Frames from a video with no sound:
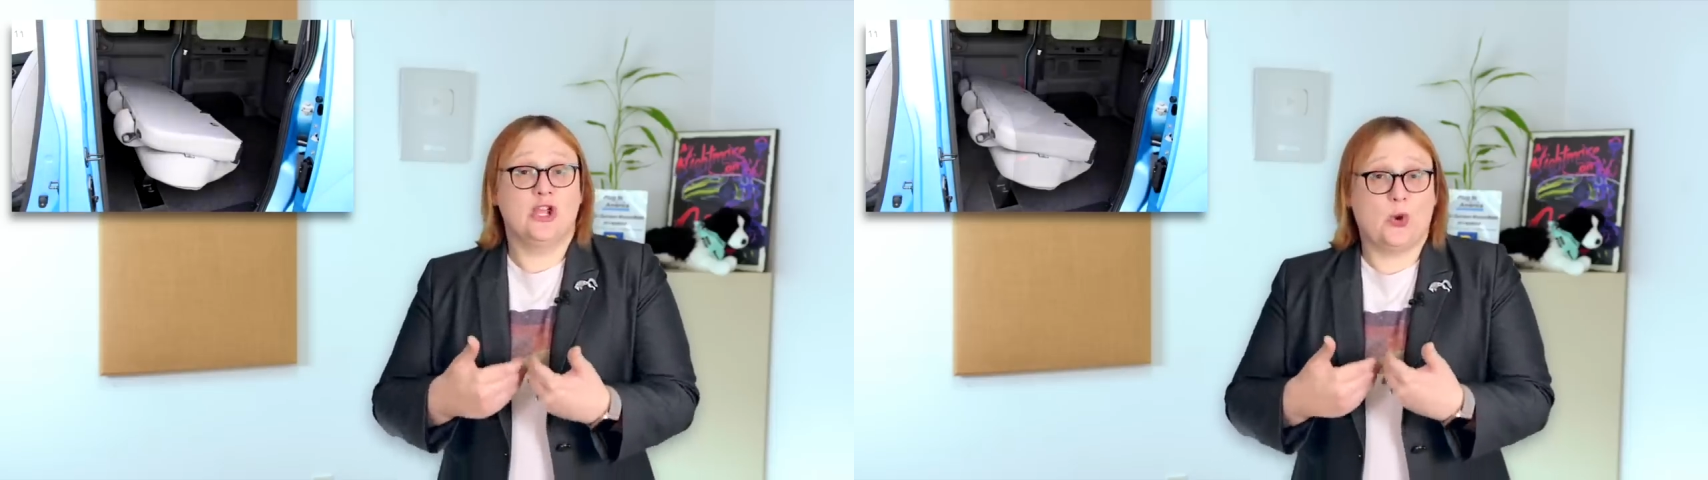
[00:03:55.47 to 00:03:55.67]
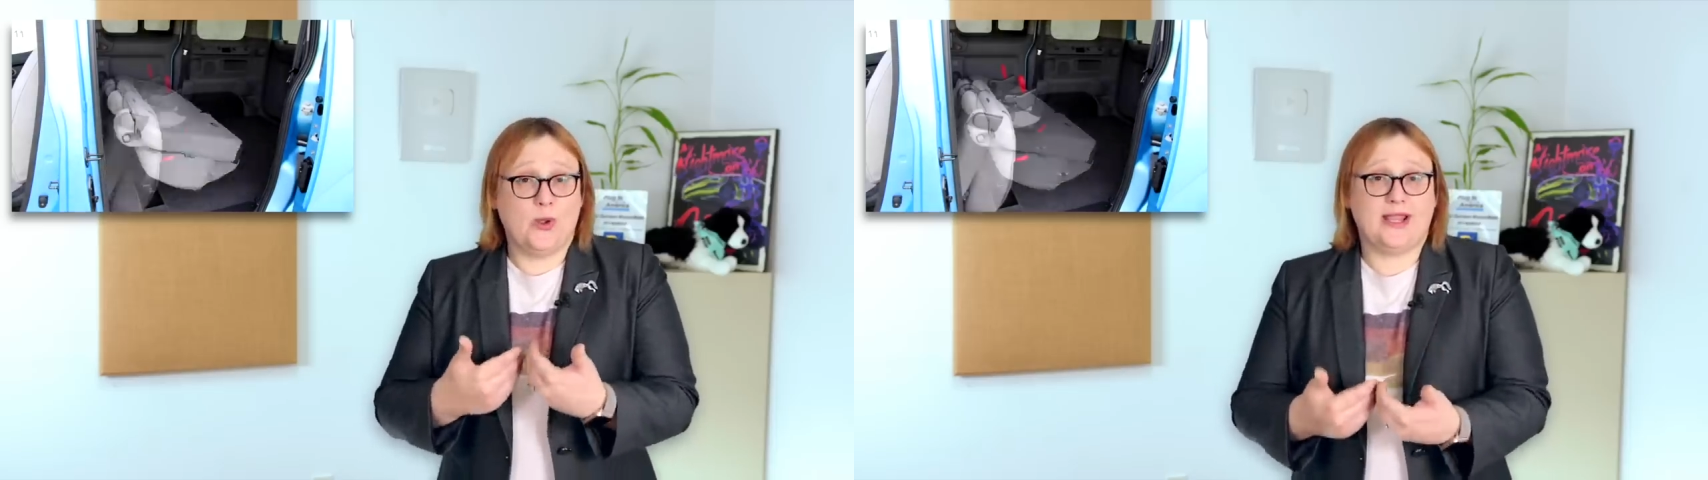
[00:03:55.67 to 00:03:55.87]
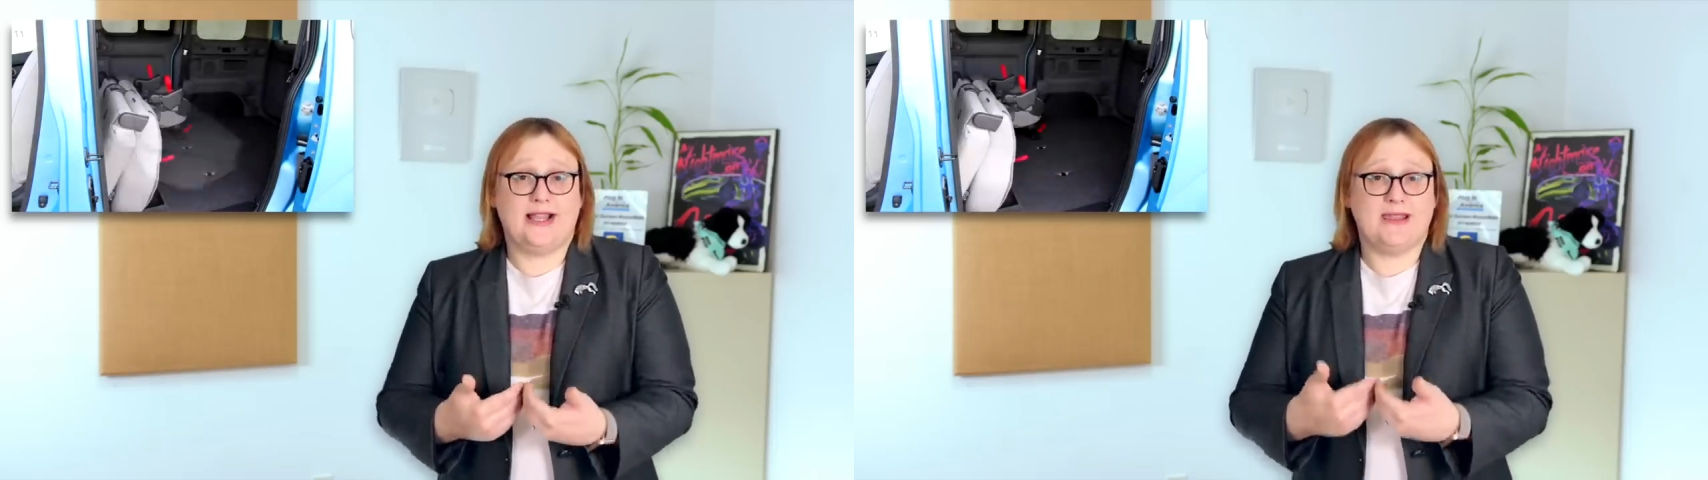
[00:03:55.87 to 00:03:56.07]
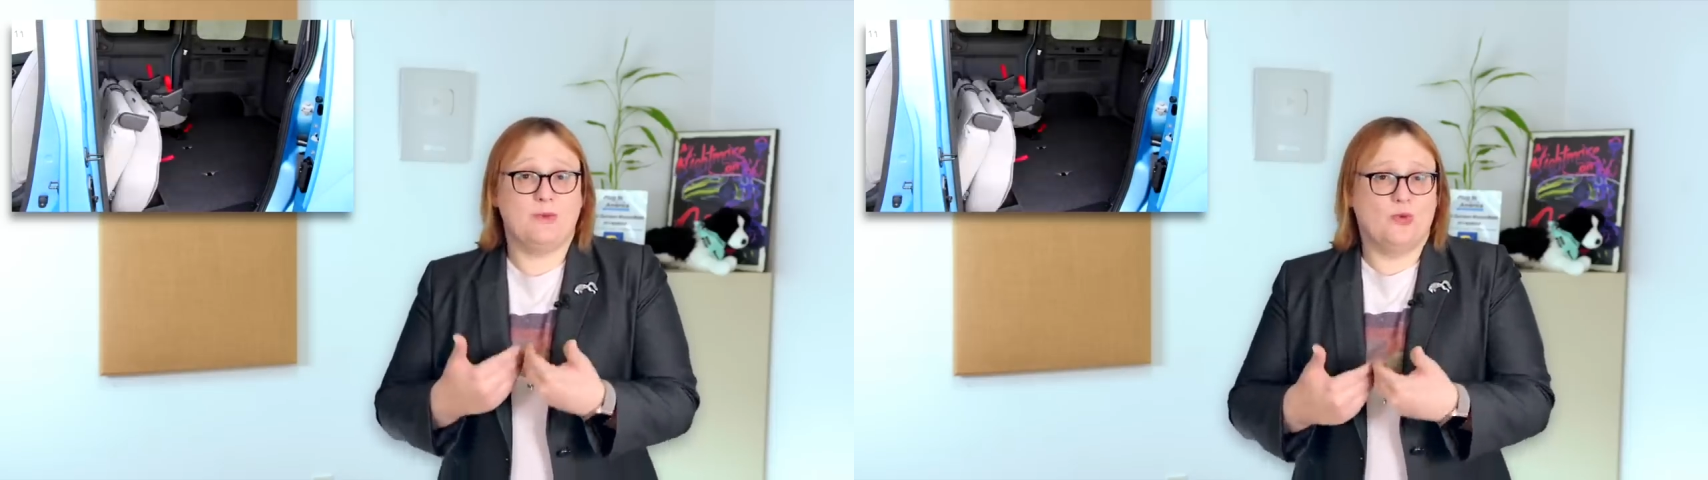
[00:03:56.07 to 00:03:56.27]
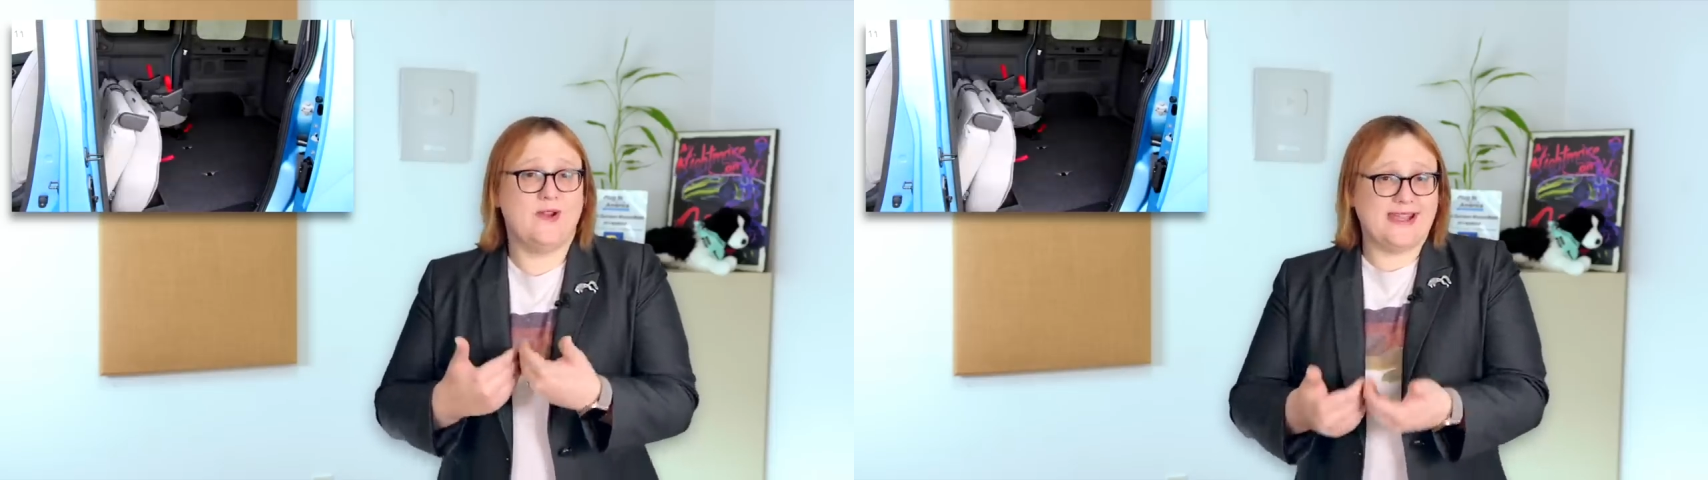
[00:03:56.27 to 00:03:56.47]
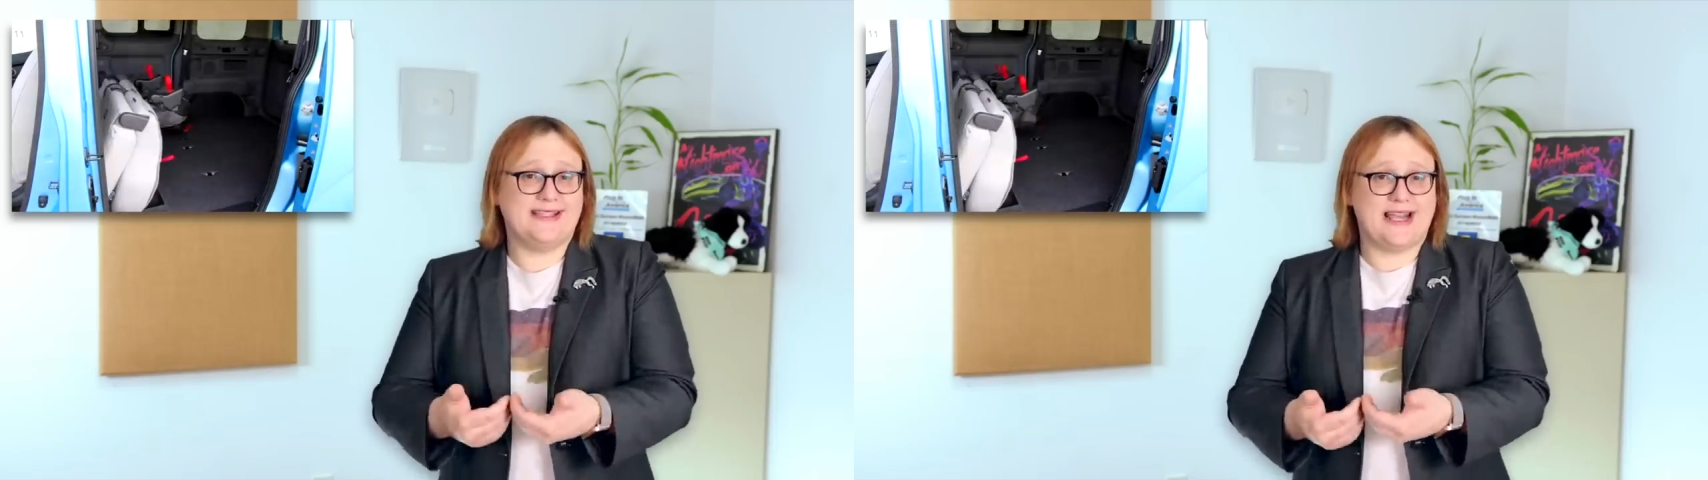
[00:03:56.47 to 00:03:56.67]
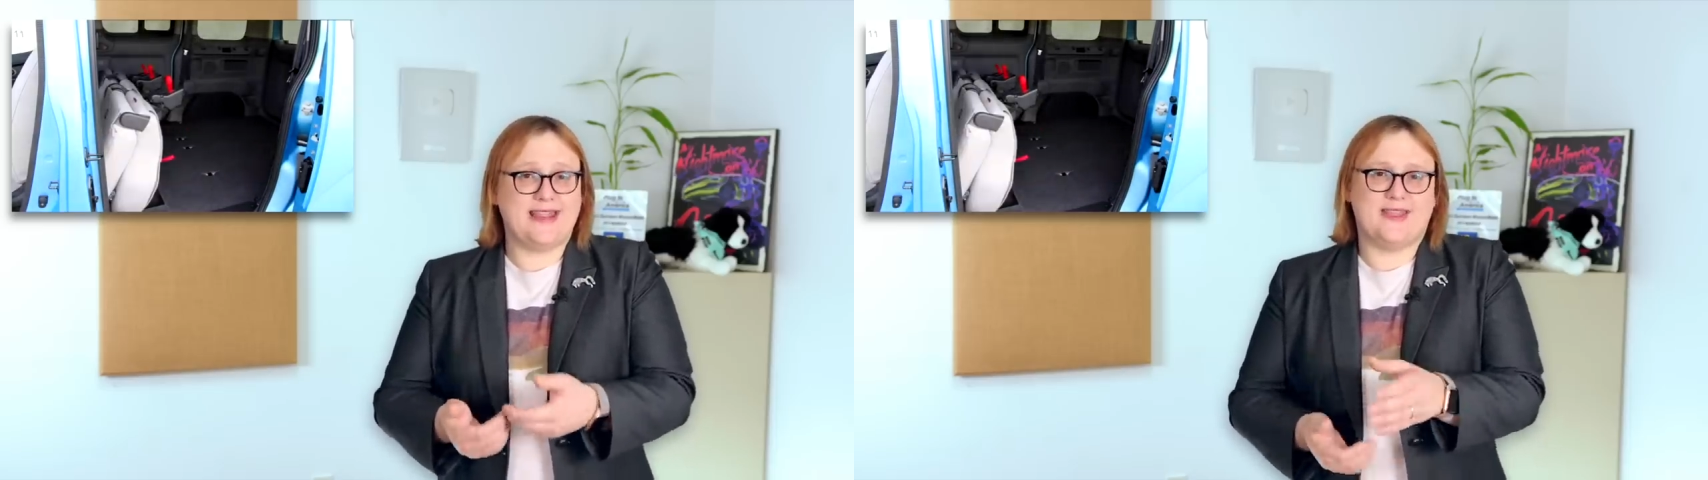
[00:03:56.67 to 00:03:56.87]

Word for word: quickly more regularly